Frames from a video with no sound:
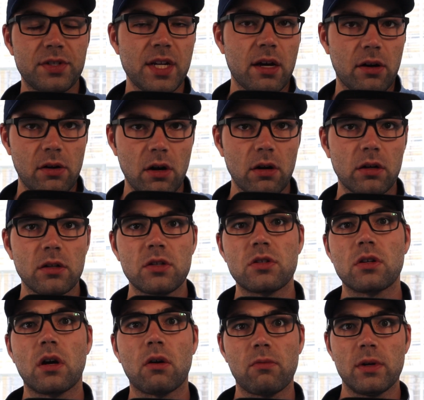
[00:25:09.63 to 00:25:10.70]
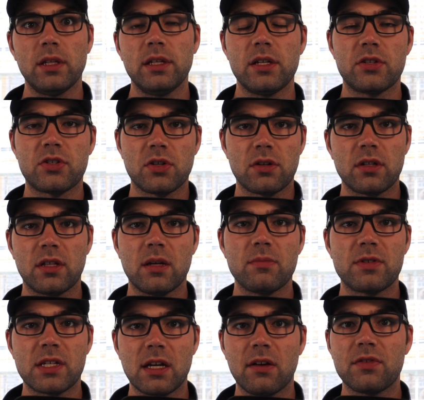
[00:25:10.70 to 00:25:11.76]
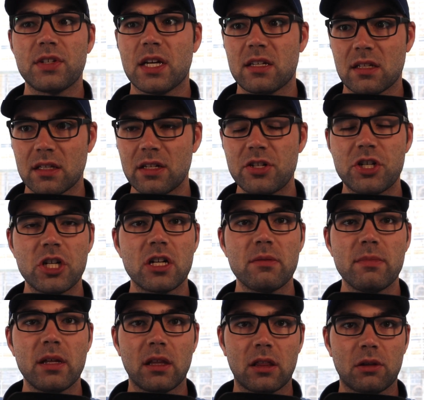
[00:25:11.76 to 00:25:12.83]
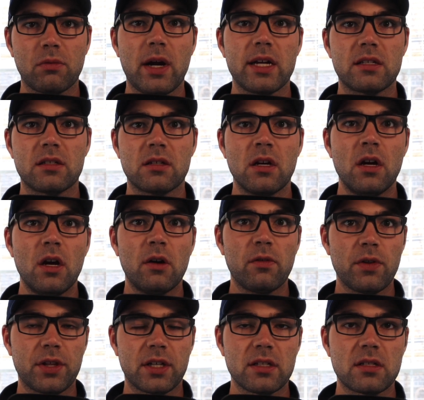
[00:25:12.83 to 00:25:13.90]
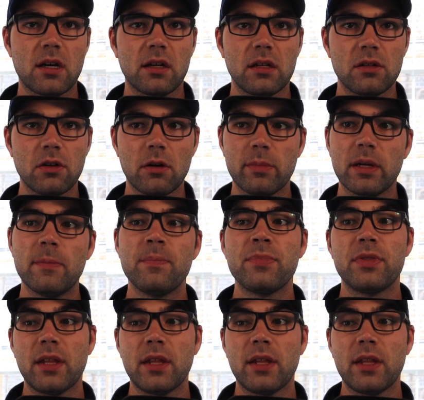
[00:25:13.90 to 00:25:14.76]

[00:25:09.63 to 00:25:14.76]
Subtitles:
down in Arkansas really asserted themselves as legitimate threats for the Kentucky Derby.